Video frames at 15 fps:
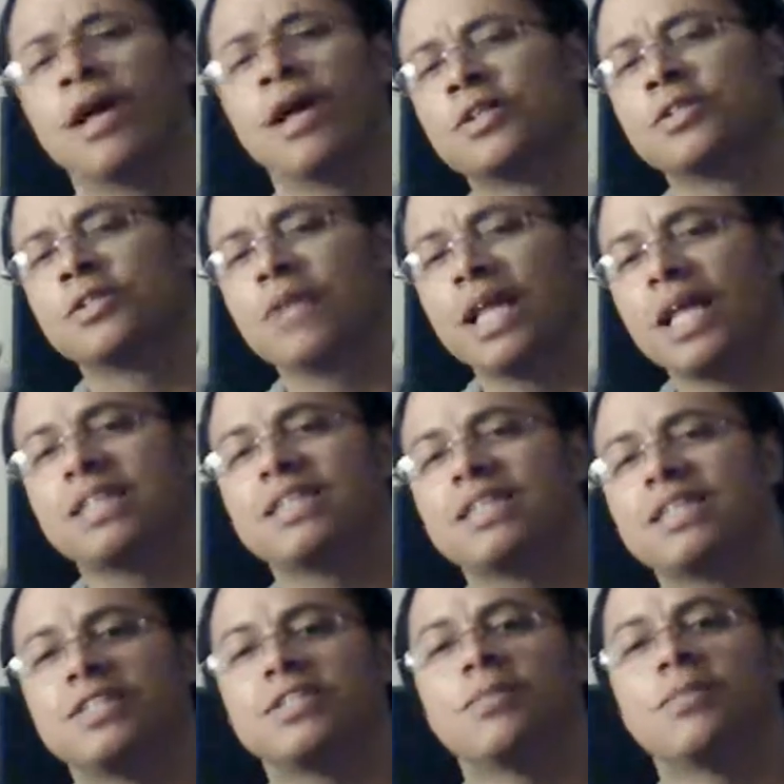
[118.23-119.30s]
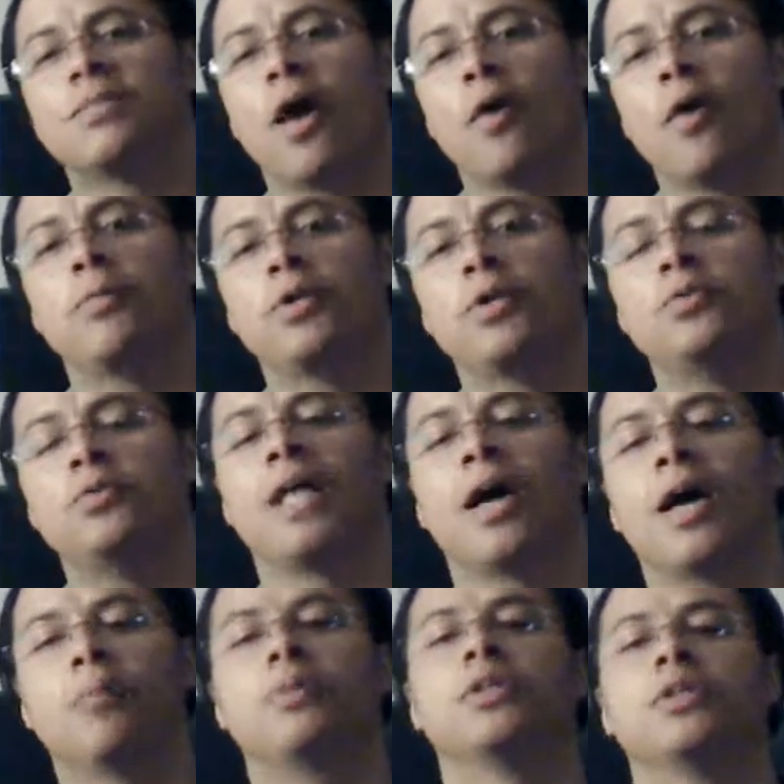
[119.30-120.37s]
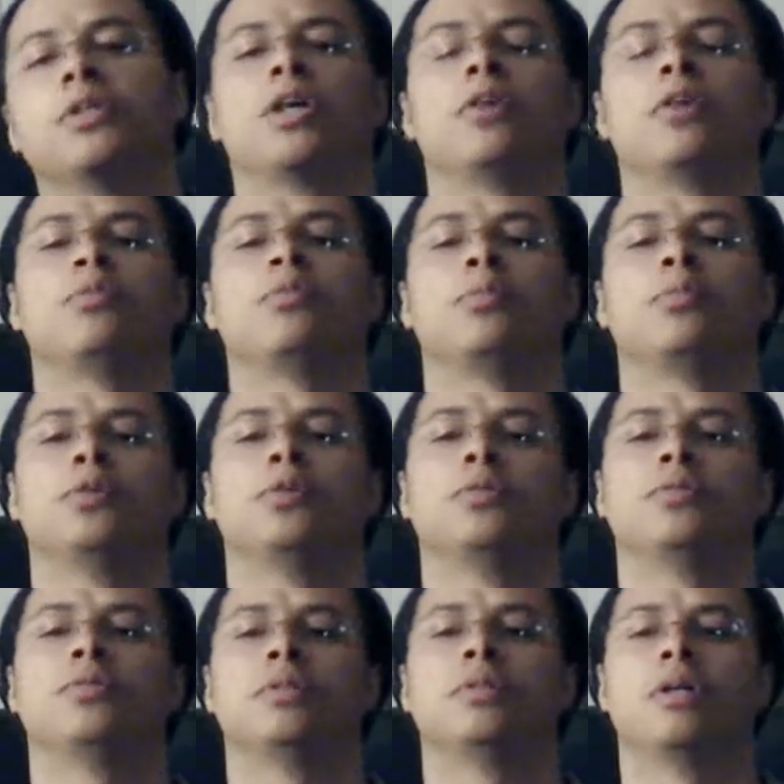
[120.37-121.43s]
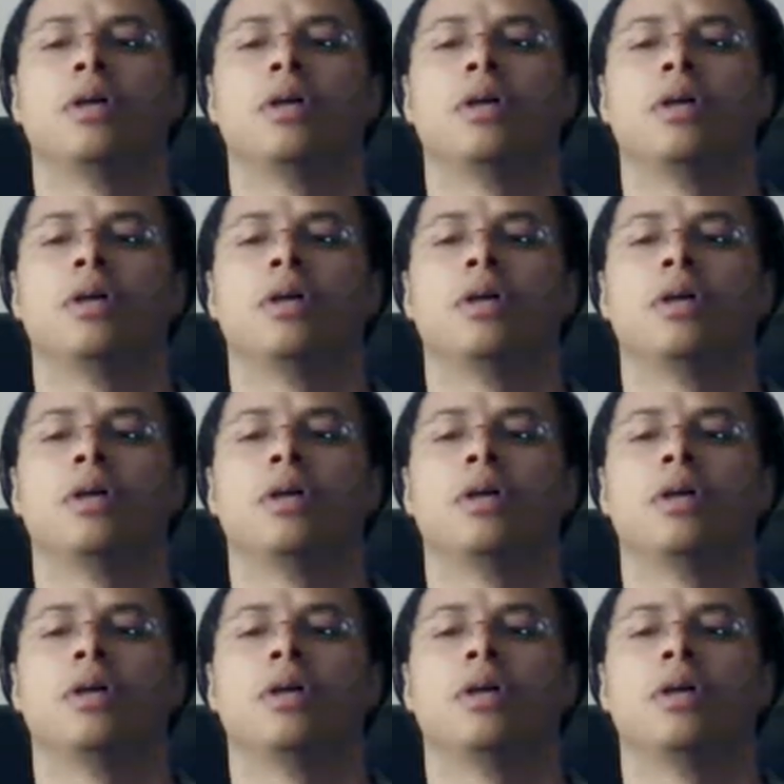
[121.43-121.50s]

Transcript: So let the system help you to help yourself improve.